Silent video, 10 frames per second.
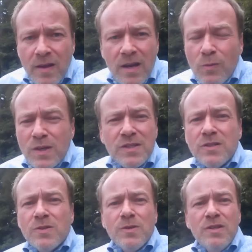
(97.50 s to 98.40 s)
And it wasn't
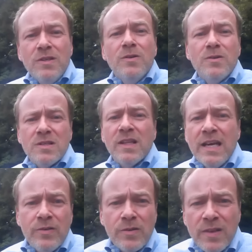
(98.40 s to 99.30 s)
until years
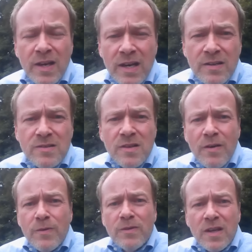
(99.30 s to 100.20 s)
later that I
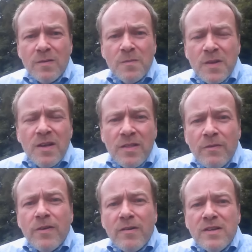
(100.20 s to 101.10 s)
discovered that the
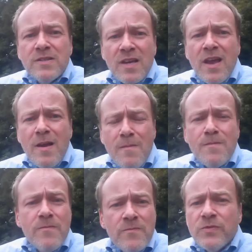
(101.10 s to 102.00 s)
very
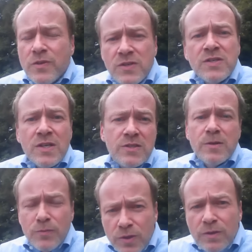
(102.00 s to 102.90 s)
same
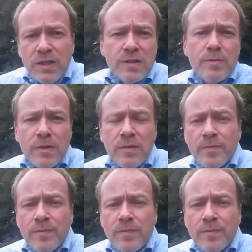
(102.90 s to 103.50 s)
system, Judaism,